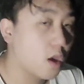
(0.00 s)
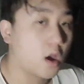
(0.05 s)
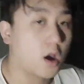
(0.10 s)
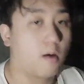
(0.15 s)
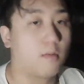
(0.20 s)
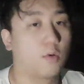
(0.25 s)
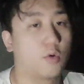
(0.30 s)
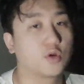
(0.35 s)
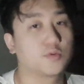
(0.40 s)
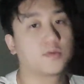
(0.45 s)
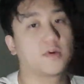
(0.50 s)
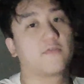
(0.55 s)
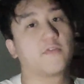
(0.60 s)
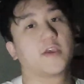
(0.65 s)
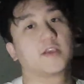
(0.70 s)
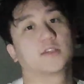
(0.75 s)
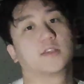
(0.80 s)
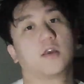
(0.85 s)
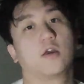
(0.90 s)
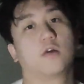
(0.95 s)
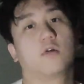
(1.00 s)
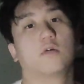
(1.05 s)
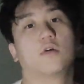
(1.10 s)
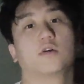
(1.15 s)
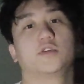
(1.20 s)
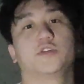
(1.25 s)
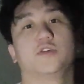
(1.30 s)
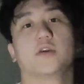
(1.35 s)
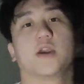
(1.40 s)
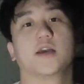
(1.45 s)
I'm gonna wash my face now. I'll
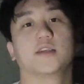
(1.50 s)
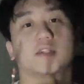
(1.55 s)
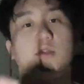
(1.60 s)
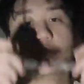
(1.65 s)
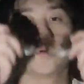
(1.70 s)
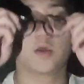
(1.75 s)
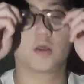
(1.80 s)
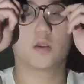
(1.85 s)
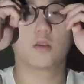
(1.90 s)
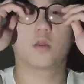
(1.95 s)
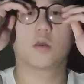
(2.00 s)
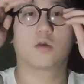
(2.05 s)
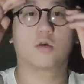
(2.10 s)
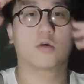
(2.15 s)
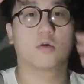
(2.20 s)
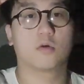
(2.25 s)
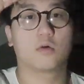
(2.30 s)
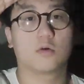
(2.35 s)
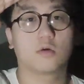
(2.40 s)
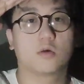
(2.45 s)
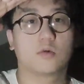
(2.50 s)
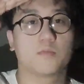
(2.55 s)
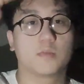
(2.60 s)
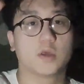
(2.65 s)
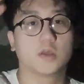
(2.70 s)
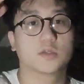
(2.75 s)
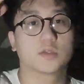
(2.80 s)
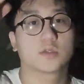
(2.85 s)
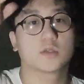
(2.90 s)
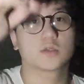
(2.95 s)
see you guys in a bit.
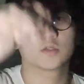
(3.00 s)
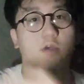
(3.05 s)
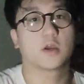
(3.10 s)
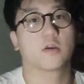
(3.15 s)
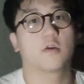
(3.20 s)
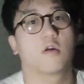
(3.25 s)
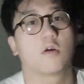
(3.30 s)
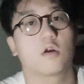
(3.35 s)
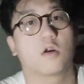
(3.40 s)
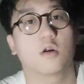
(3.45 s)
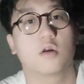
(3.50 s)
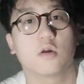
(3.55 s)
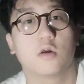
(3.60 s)
Peace. Sayonara.